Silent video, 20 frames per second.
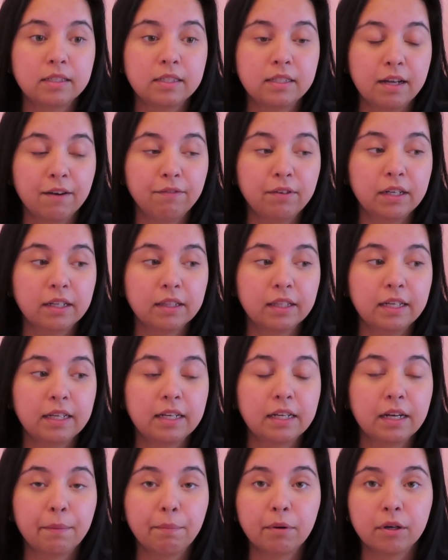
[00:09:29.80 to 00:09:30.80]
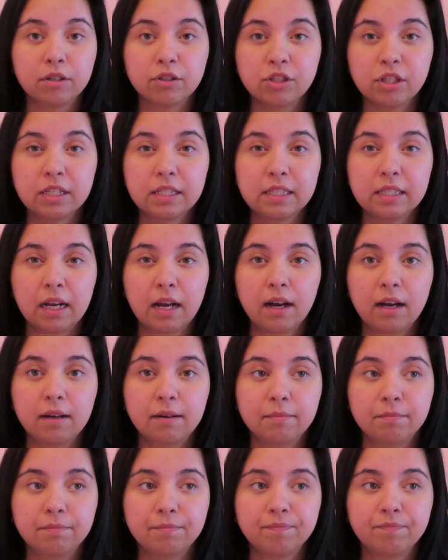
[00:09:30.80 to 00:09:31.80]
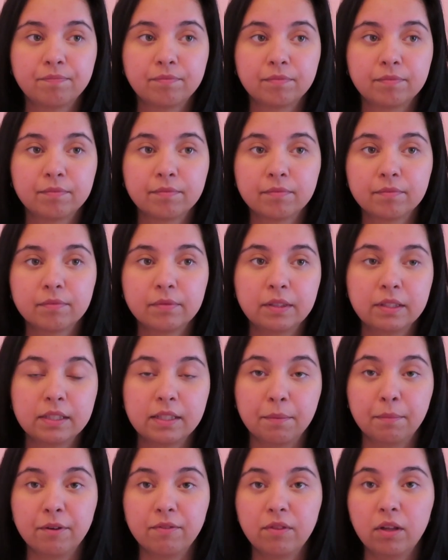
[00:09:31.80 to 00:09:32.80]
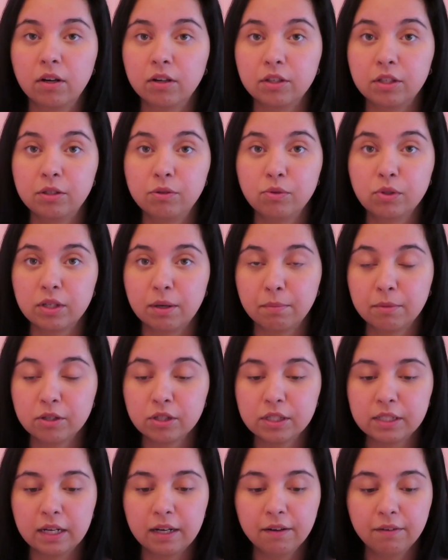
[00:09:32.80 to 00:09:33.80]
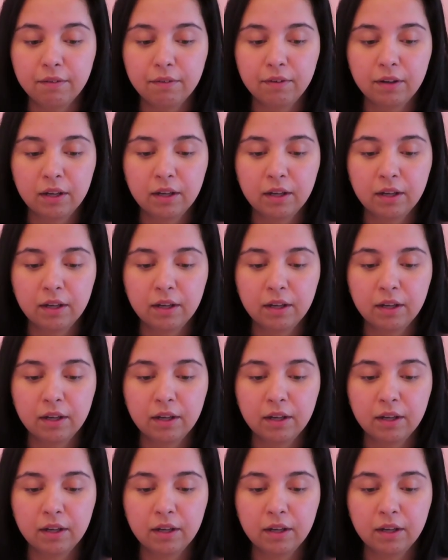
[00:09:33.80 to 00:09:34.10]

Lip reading: definitely gonna purchase some of their new summer stuff.